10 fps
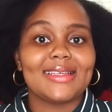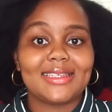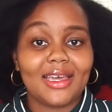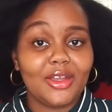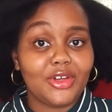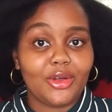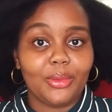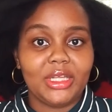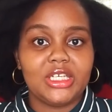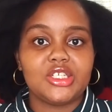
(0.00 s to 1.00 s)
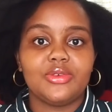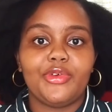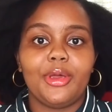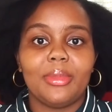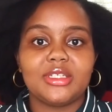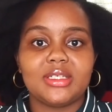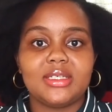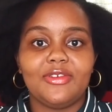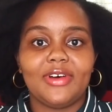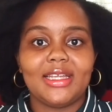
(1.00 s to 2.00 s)
A second recommendation for
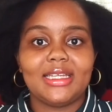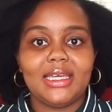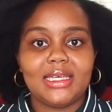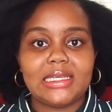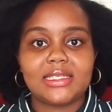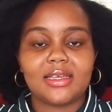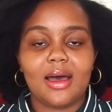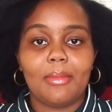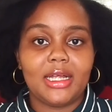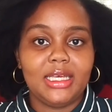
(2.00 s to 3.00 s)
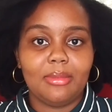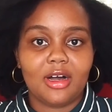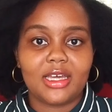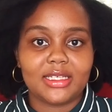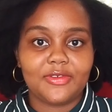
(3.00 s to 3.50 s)
emergency fund is a money market